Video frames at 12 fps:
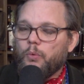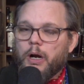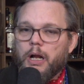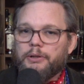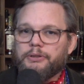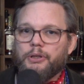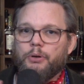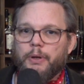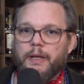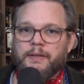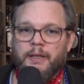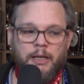I'll do
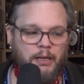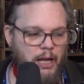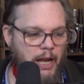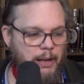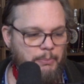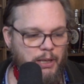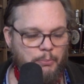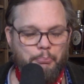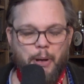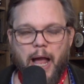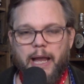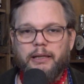is I'm
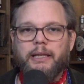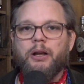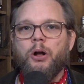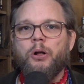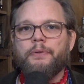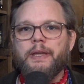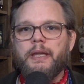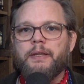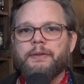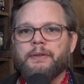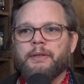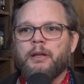compiling all
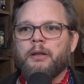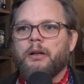these.